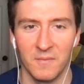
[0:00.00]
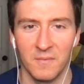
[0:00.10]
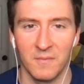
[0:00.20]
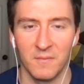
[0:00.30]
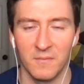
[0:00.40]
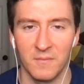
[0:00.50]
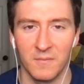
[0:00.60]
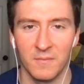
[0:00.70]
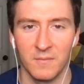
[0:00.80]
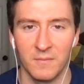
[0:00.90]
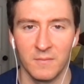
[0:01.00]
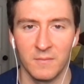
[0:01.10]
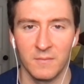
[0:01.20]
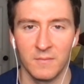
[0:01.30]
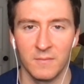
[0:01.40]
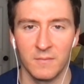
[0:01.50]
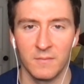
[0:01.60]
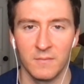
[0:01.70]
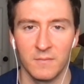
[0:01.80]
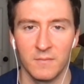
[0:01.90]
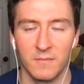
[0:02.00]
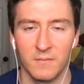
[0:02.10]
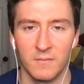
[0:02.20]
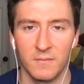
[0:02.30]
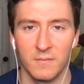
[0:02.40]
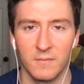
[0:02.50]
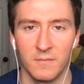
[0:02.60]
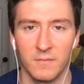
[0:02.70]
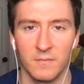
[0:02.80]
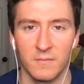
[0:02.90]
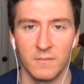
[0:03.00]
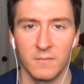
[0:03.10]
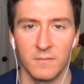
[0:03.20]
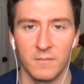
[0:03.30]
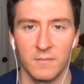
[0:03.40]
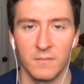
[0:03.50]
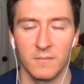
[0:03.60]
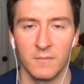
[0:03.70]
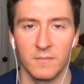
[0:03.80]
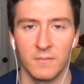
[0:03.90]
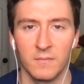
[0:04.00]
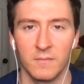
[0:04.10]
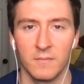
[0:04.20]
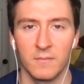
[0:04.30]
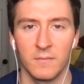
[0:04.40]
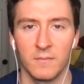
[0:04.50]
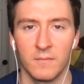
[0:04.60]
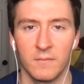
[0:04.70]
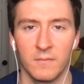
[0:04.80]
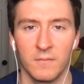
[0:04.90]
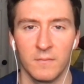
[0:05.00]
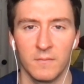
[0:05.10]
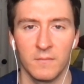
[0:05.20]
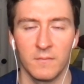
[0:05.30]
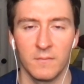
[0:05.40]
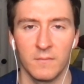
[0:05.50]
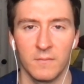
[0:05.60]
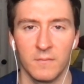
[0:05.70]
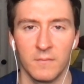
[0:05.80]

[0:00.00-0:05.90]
(not speaking)